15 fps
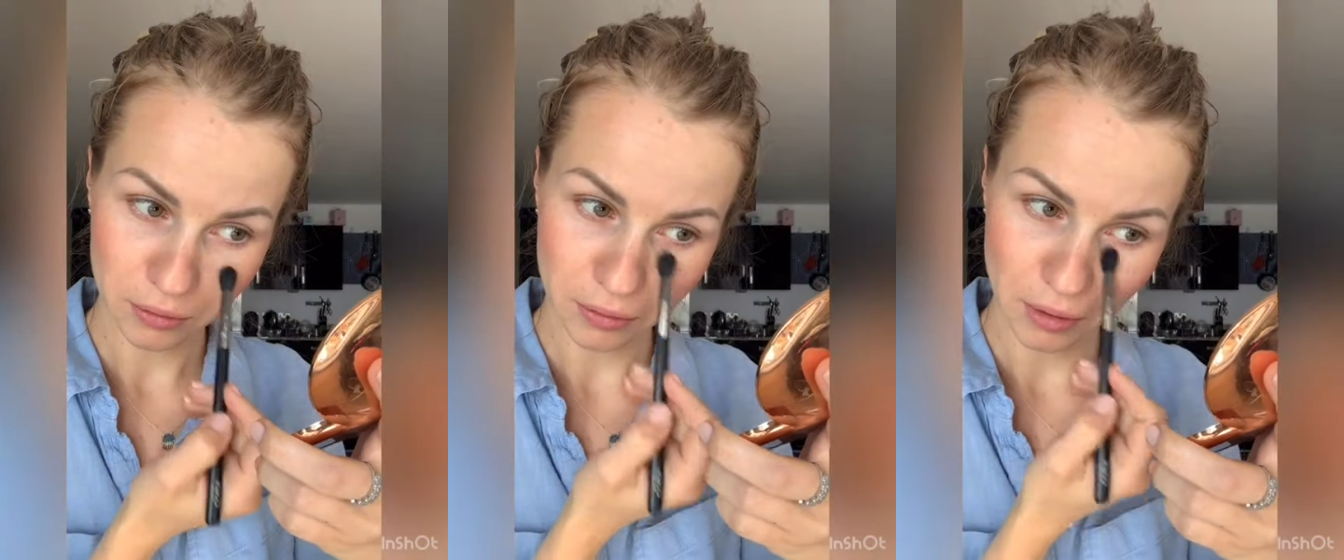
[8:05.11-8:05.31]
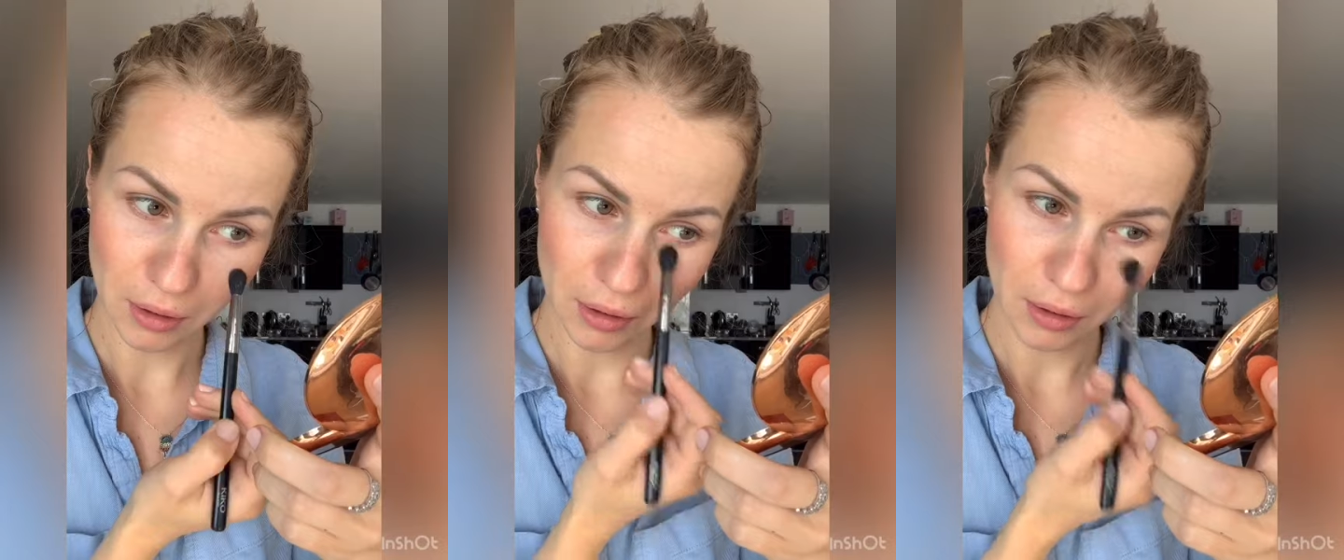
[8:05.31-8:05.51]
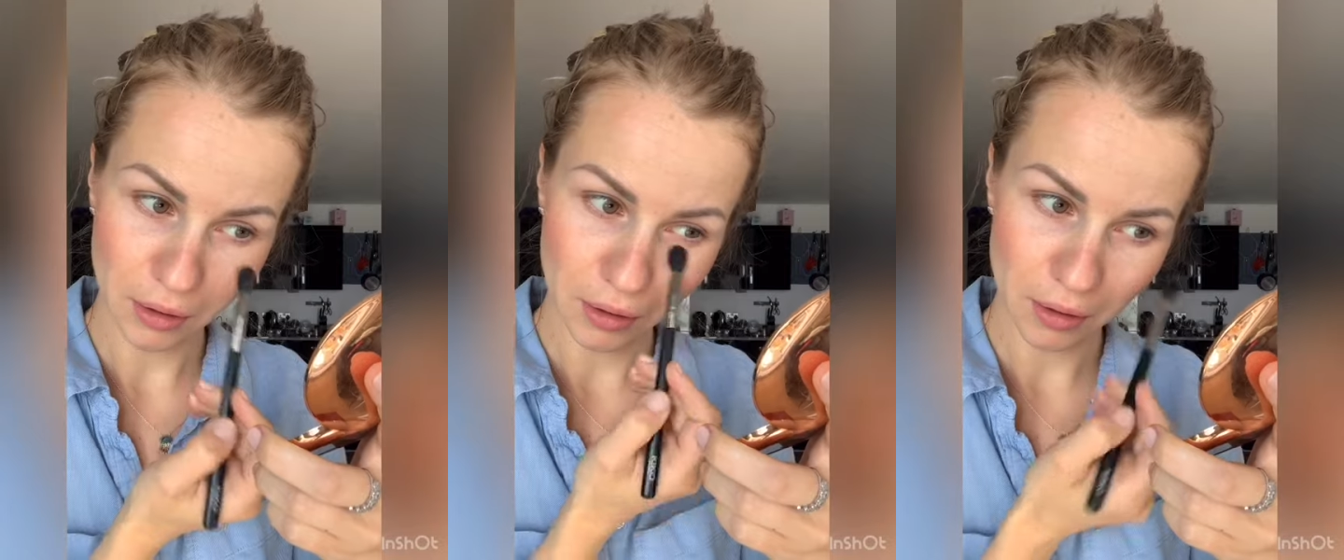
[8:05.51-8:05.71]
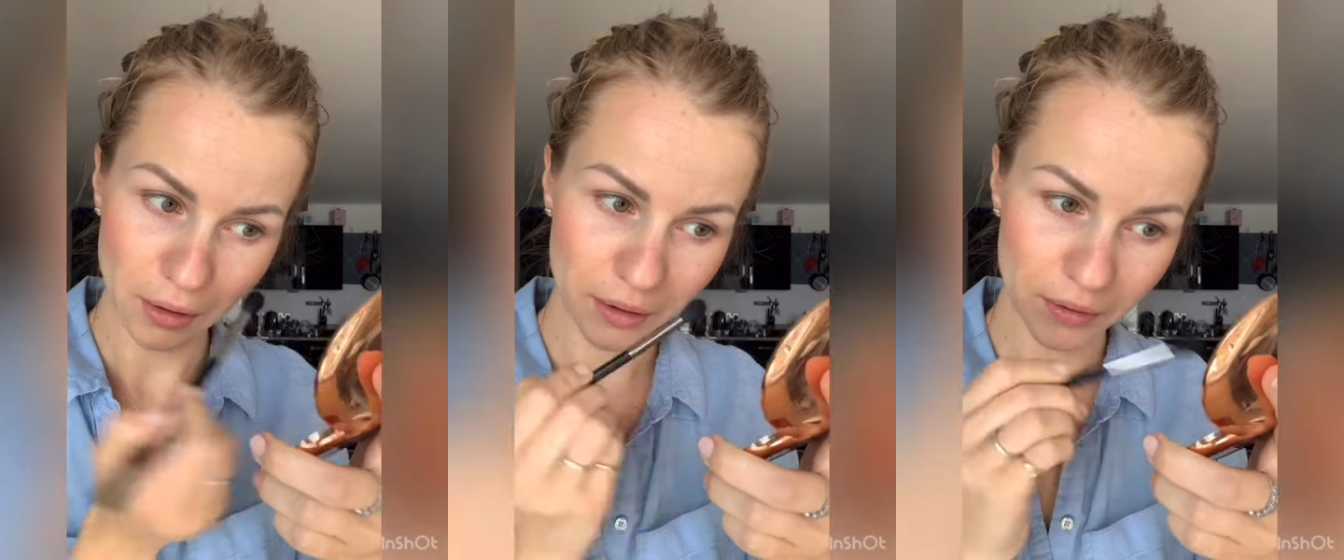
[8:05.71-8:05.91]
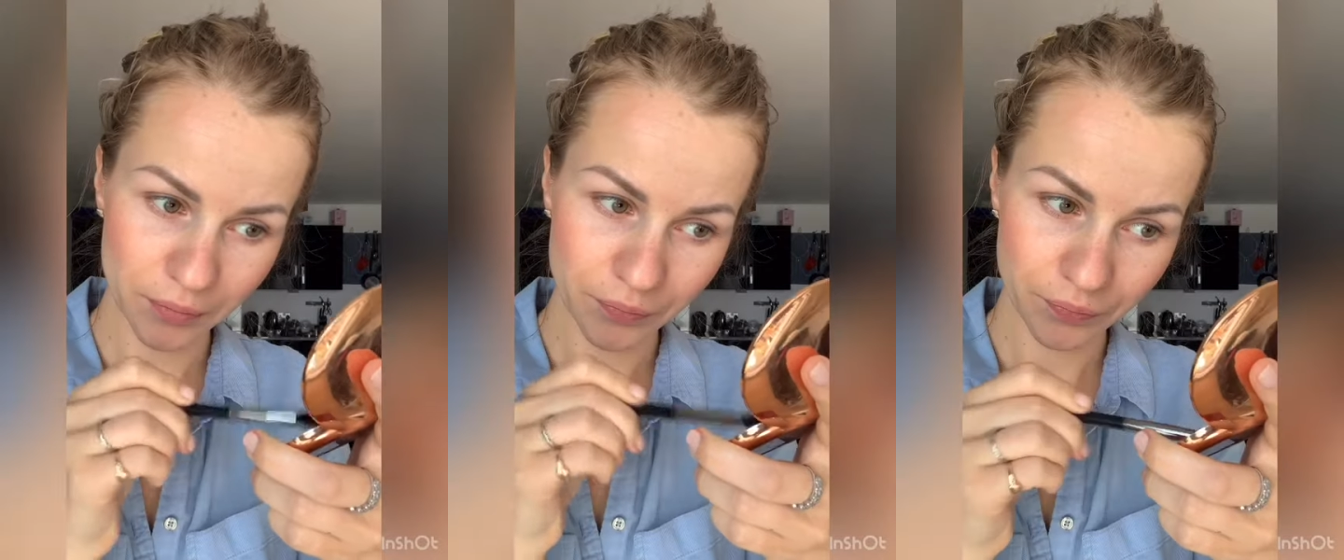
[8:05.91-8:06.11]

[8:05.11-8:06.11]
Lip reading: the eye